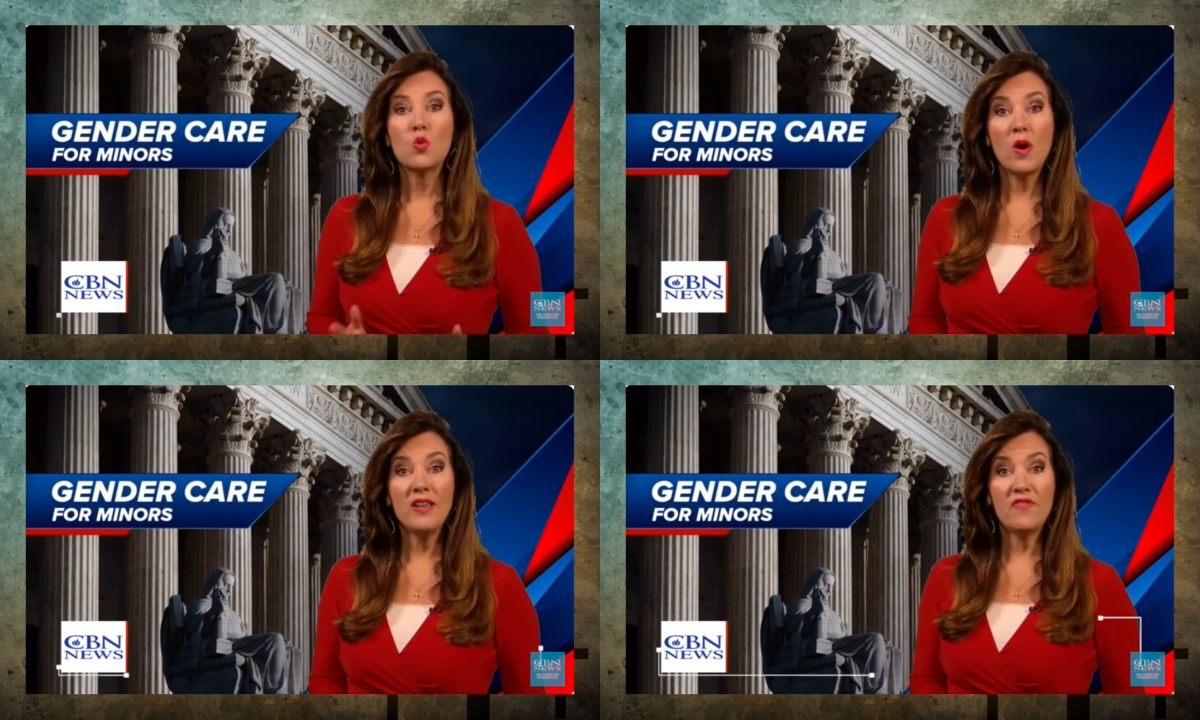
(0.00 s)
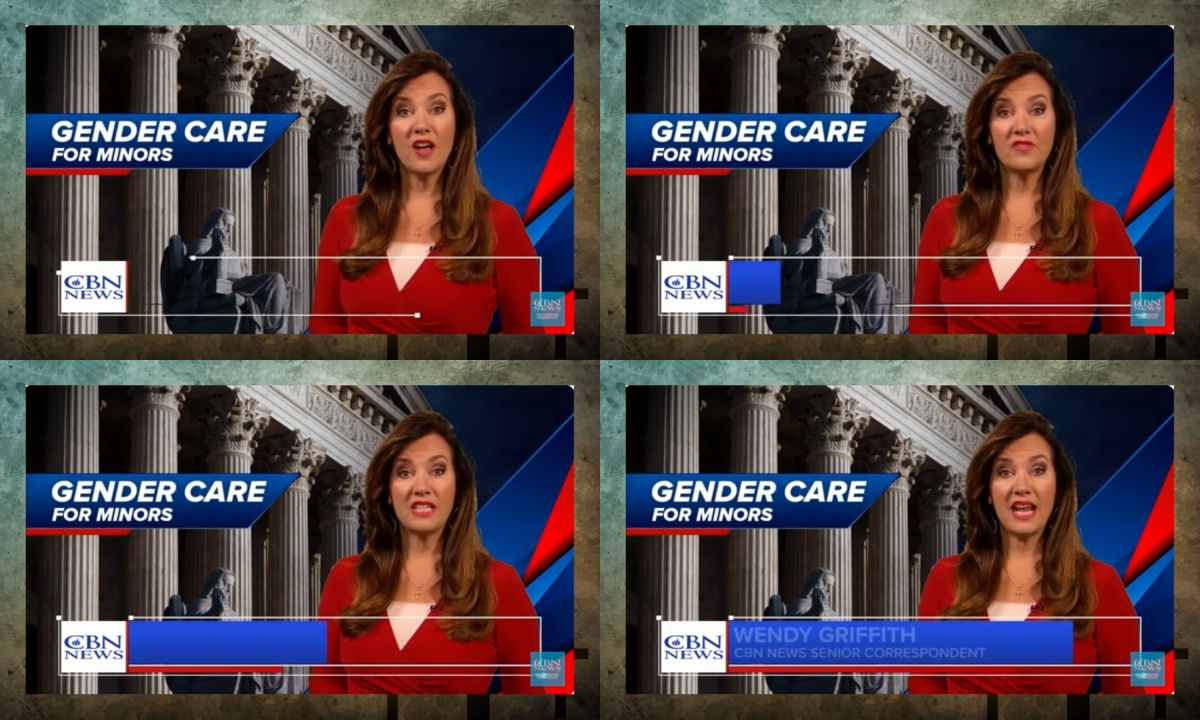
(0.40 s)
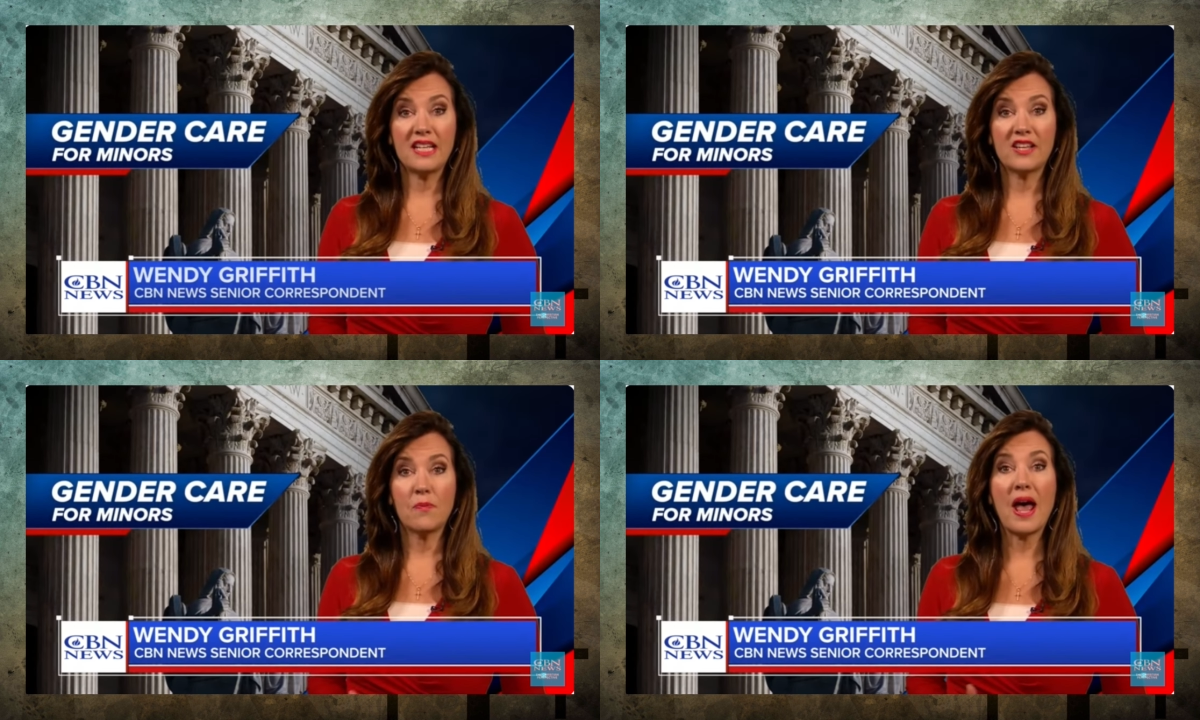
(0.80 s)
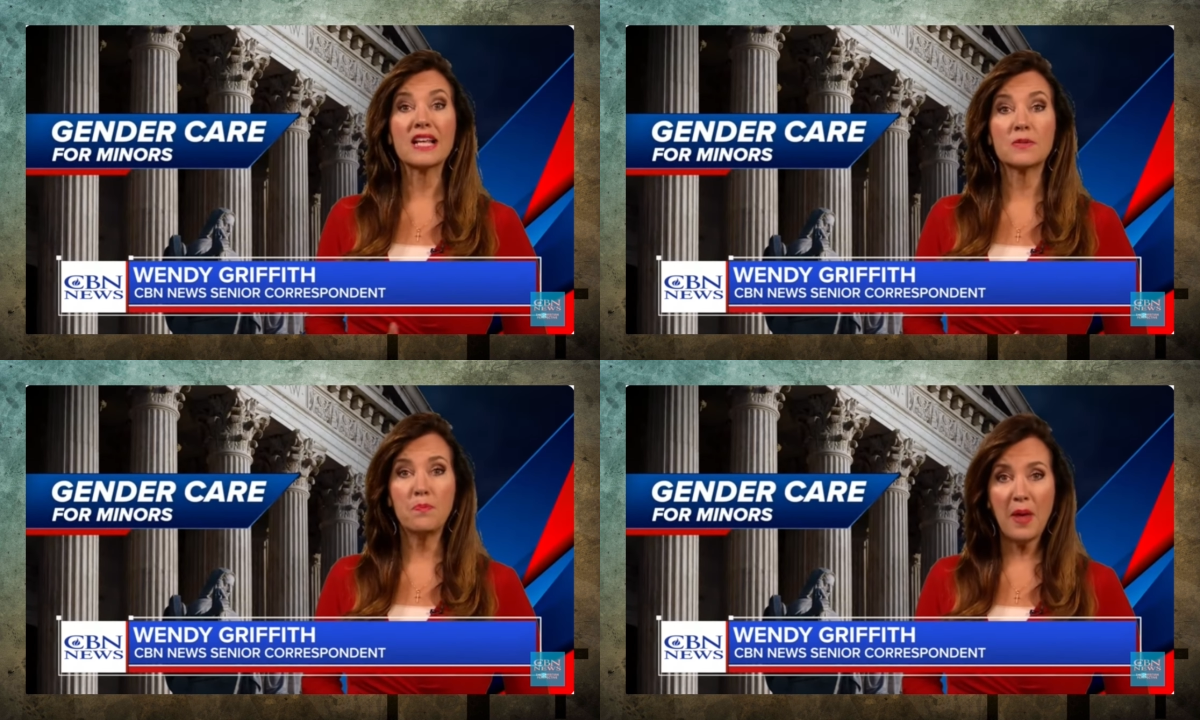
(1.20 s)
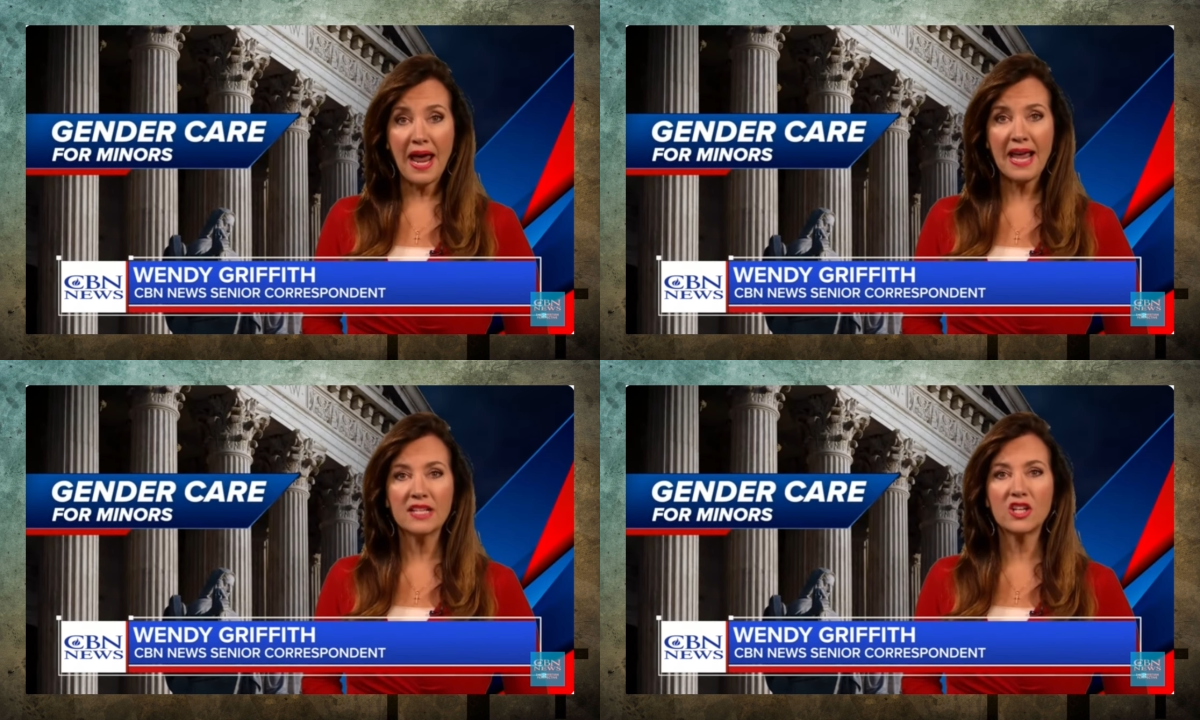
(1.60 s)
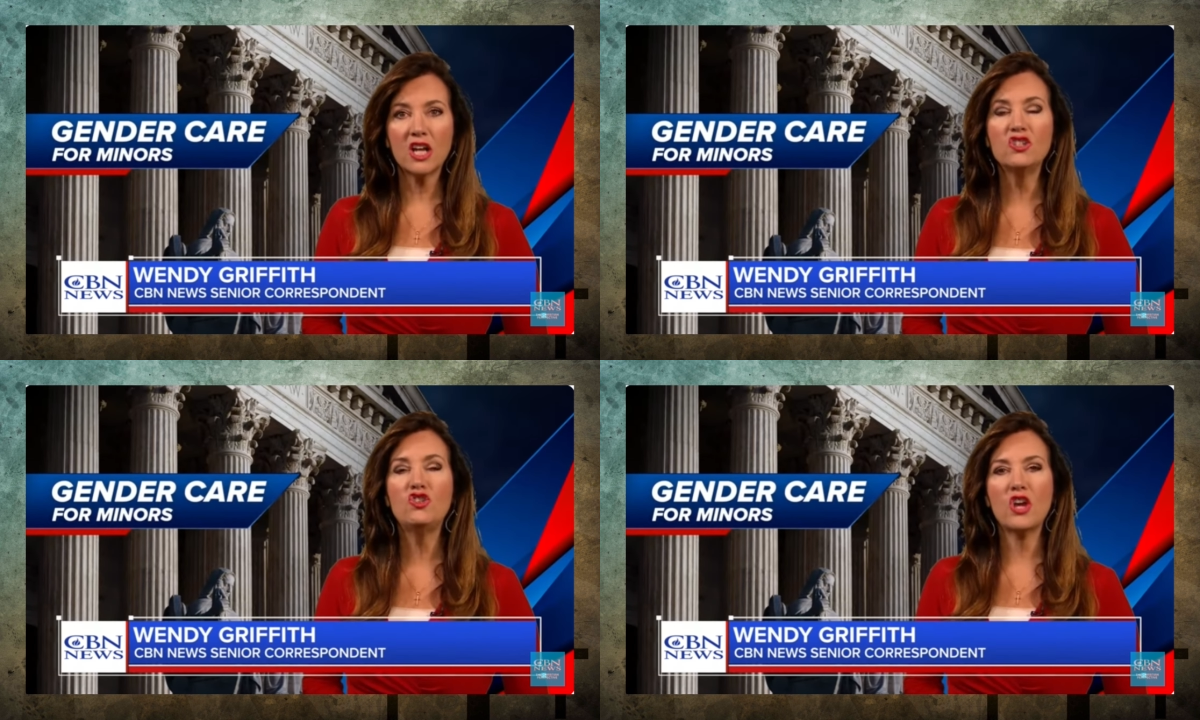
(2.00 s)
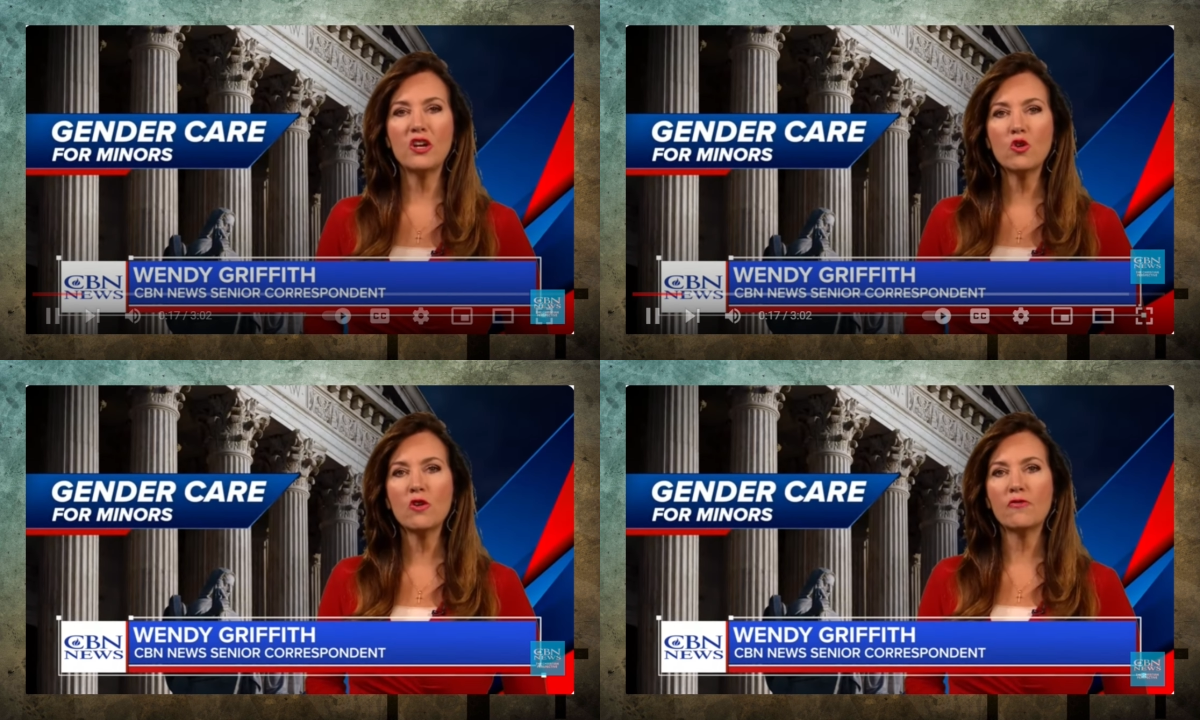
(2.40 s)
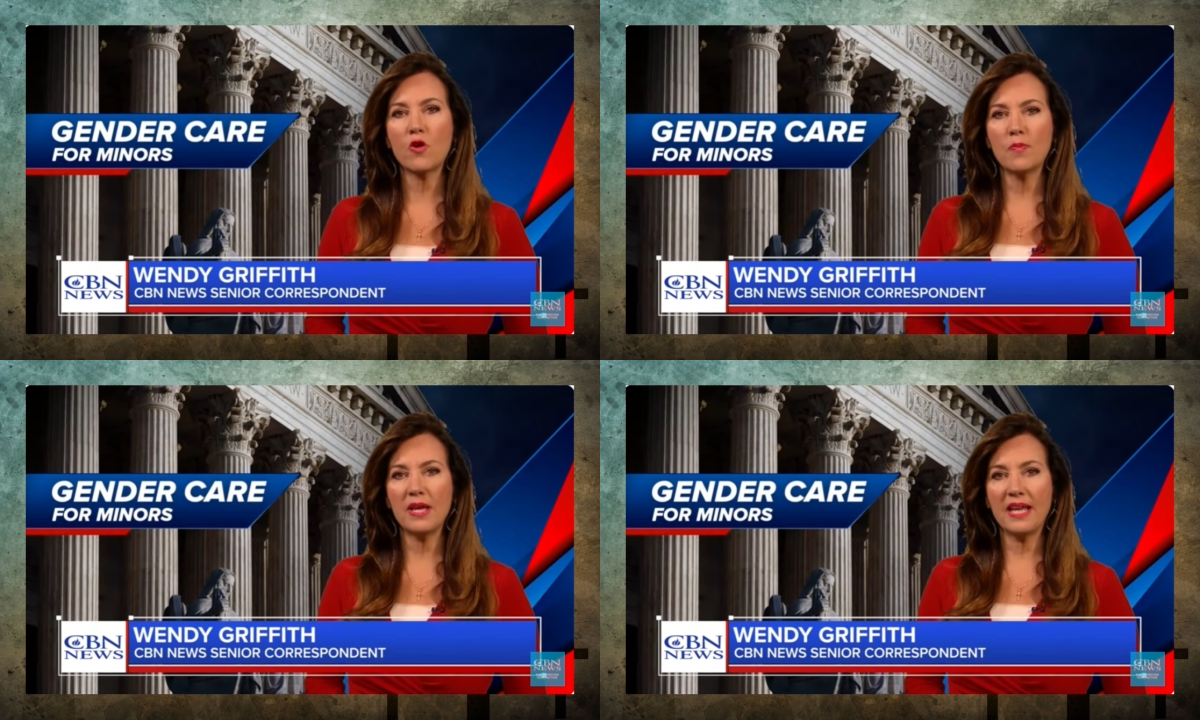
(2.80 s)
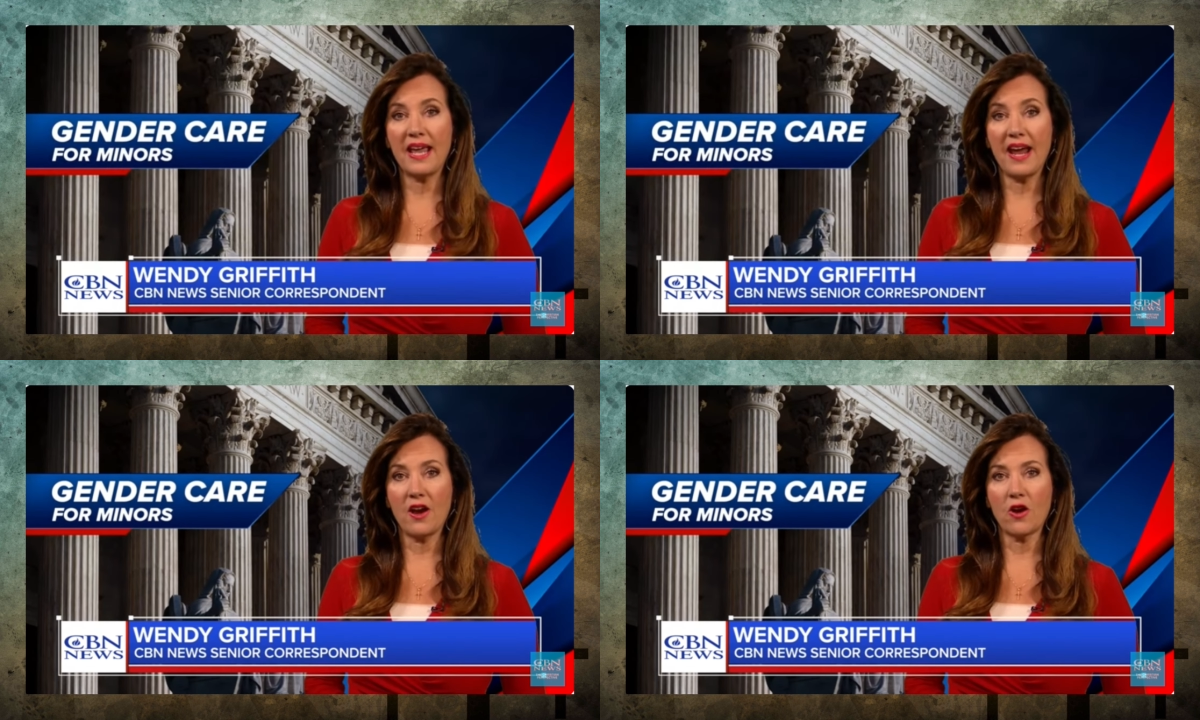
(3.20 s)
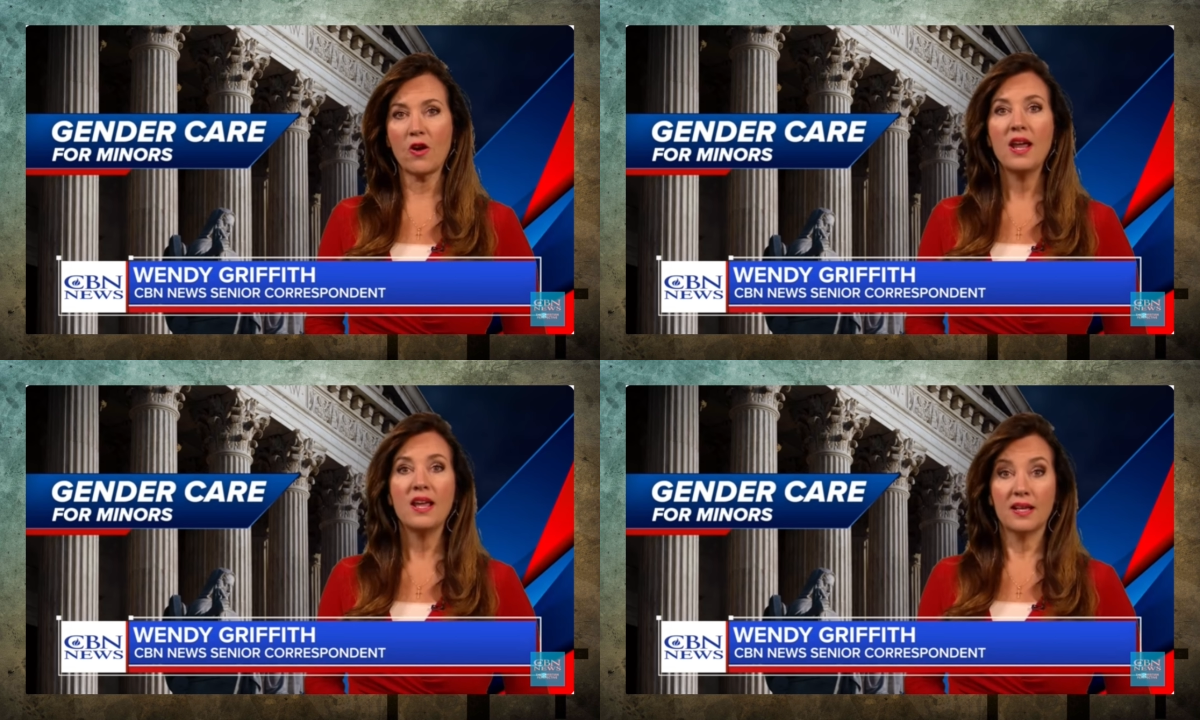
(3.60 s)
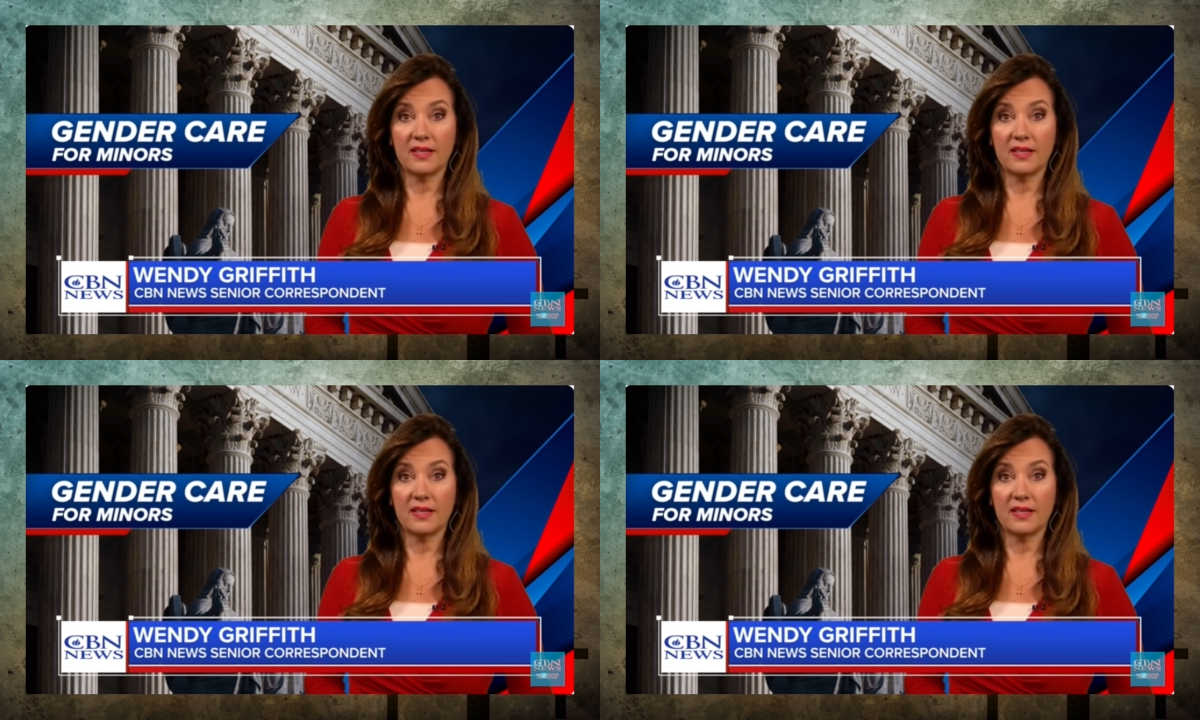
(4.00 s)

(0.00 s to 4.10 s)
25 states have passed bans on gender affirming care,